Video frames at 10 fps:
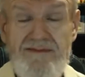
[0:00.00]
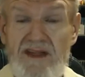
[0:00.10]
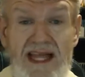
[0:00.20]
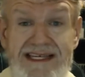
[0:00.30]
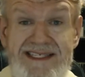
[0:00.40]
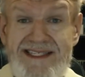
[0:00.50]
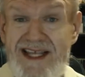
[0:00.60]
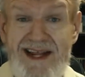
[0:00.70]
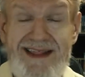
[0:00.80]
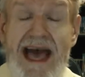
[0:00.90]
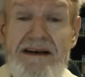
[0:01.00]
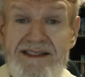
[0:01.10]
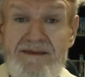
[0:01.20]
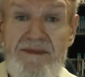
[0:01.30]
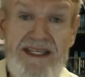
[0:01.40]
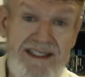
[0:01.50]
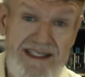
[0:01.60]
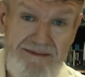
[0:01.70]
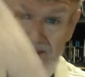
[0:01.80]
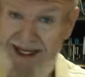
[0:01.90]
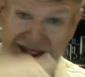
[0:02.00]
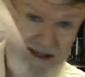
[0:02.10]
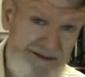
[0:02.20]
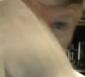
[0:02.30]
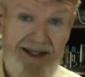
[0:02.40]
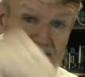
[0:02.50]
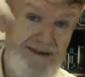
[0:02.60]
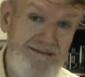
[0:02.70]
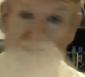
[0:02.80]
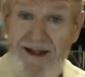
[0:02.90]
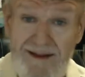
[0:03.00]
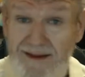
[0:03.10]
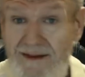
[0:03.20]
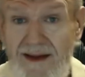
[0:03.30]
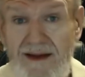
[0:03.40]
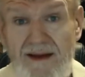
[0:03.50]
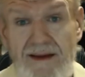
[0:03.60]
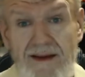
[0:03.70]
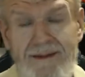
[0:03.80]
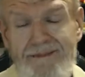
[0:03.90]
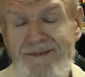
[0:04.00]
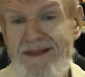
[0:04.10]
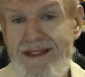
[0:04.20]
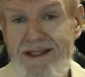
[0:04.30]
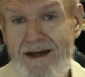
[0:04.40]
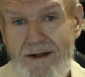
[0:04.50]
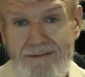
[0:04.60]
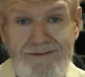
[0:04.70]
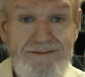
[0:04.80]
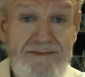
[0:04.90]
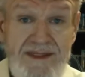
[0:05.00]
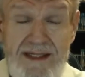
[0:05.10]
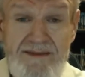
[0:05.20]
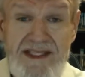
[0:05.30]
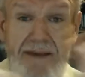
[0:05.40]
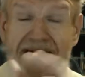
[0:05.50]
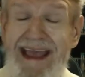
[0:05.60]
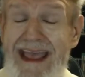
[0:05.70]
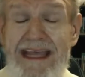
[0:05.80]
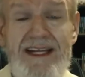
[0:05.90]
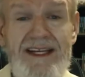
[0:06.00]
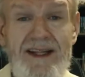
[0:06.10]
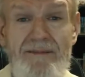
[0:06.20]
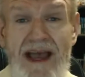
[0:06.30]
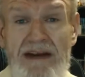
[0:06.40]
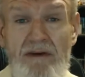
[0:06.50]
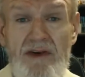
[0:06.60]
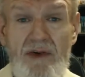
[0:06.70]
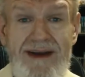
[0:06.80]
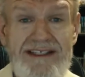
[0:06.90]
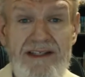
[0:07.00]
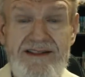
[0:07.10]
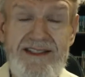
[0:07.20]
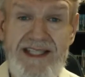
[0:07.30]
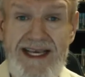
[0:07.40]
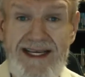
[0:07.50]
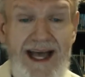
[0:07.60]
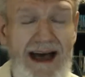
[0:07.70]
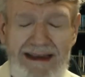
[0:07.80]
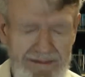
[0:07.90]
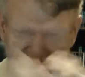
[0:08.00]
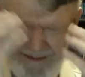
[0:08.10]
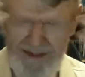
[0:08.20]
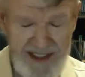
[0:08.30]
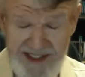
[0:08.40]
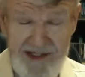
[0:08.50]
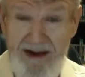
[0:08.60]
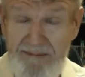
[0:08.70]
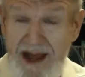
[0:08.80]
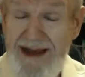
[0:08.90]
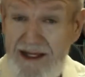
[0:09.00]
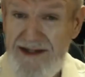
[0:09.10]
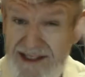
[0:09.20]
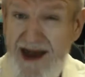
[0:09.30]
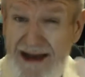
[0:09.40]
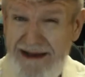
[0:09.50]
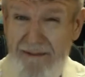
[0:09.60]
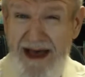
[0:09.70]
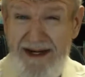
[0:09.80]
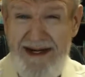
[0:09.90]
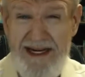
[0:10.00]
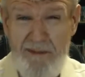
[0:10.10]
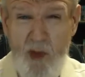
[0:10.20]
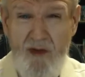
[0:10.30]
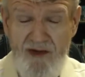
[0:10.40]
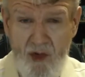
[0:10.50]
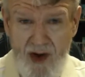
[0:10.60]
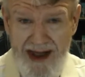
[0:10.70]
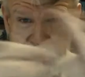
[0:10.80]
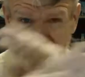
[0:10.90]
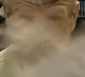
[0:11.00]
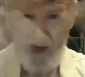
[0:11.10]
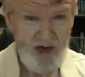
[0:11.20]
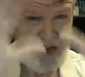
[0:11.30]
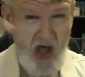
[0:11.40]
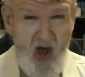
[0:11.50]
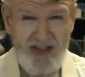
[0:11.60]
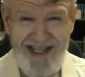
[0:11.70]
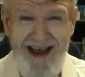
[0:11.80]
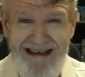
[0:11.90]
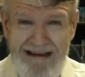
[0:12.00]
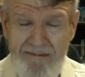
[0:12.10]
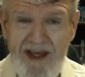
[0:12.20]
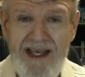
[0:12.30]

less than a thousand because I'm negative each month. So, thumbs up. I hate the microaggressions thing. I and so I'm not going to talk about it anymore for a while, for a long time,